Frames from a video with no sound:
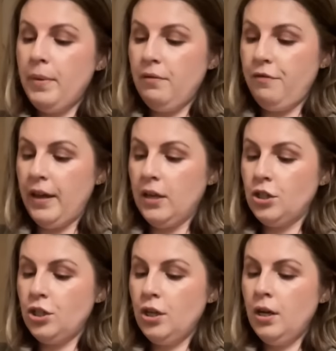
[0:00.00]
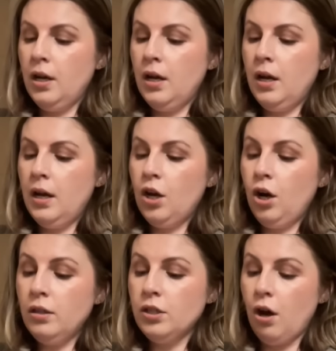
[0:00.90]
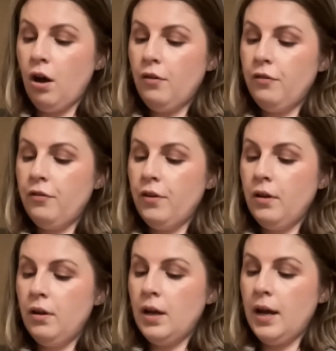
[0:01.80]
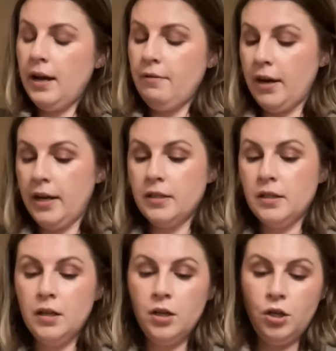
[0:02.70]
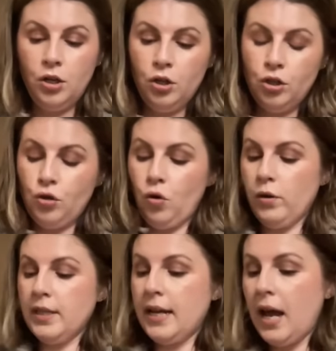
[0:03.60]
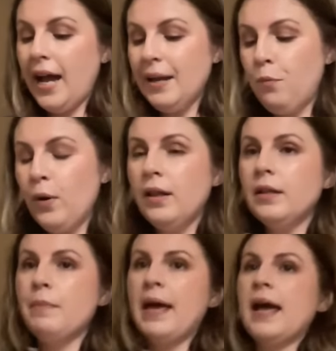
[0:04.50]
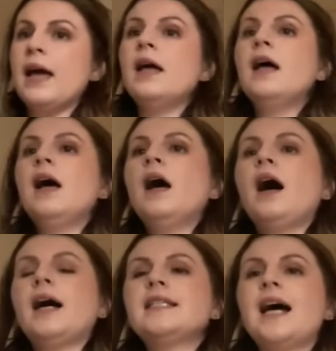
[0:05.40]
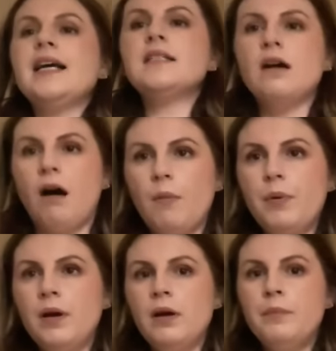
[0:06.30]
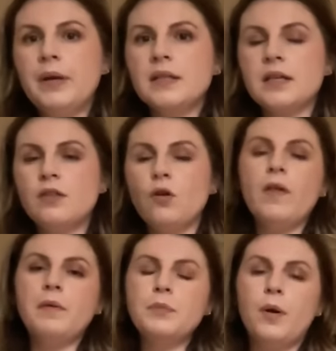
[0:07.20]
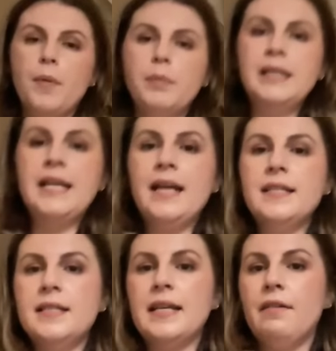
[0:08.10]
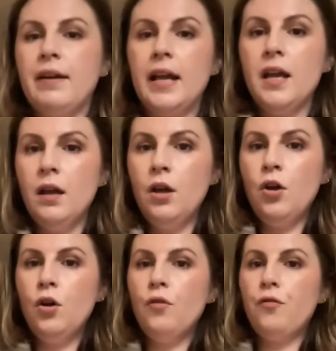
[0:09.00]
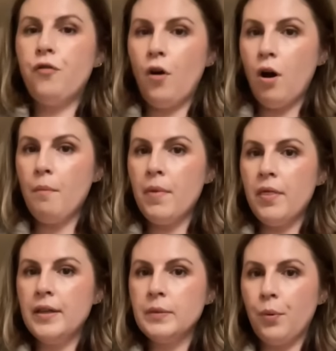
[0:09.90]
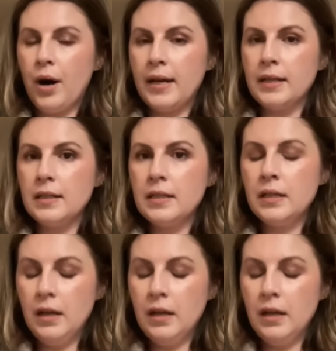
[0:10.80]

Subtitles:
Fitch cut off high-rise shorts. And I will admit, I sized up because I thought that was probably necessary from this brand.